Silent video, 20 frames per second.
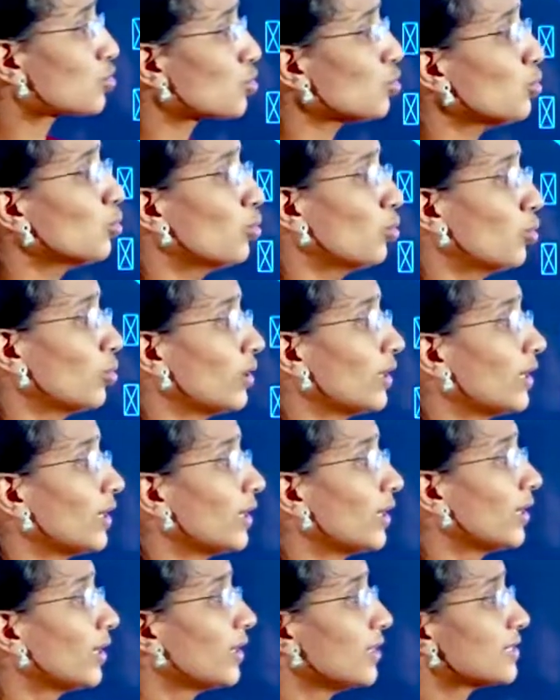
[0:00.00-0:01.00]
two
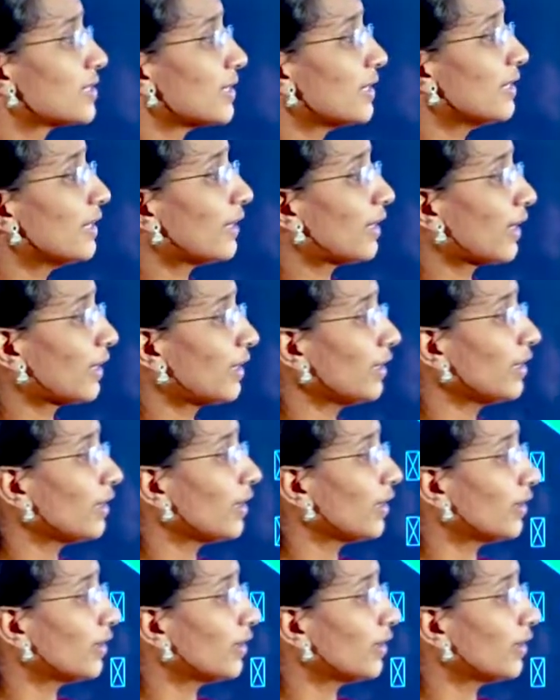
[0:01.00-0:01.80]
is indicating